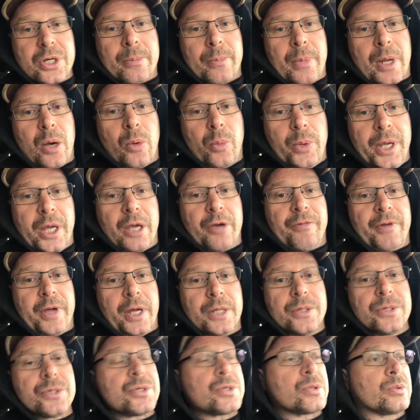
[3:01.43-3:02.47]
my week
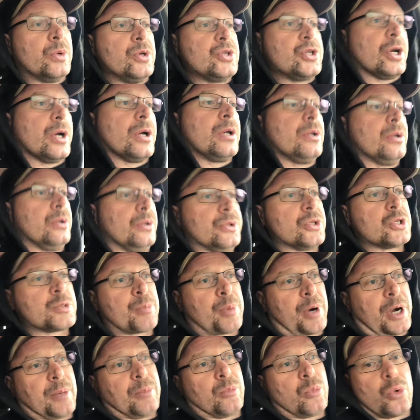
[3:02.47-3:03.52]
events, which include the
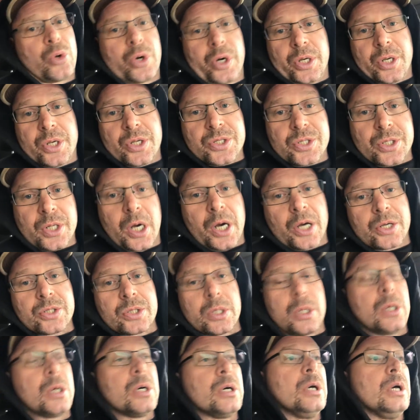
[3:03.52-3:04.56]
springboard and the stock
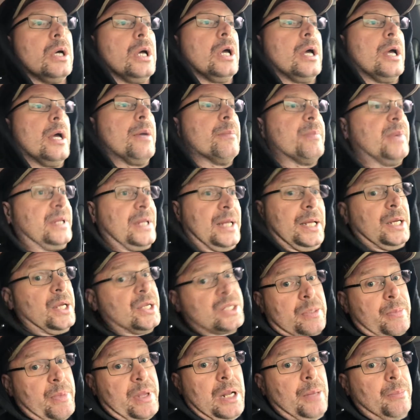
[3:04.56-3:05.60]
saw. But that
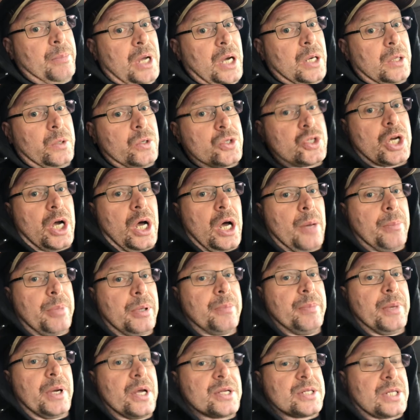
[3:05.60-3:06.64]
doesn't mean I'm not going to chop
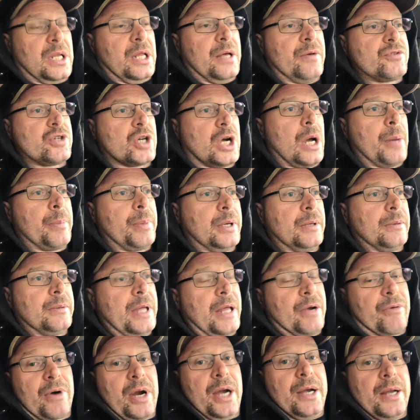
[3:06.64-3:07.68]
because I love chopping,
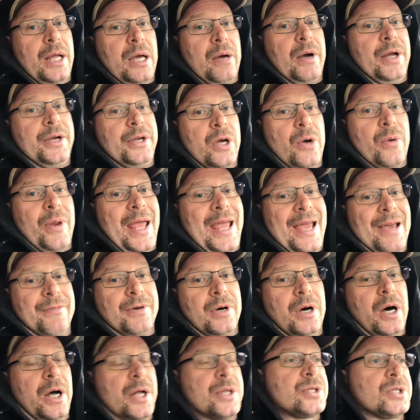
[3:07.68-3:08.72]
and right now I don't have
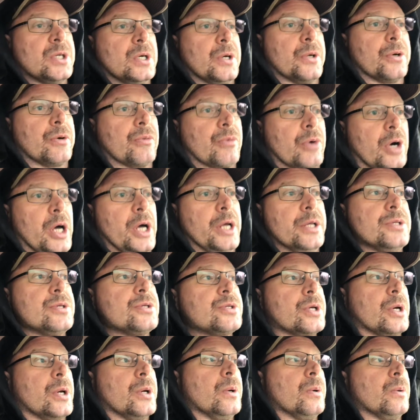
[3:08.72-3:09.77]
a hot saw to run, so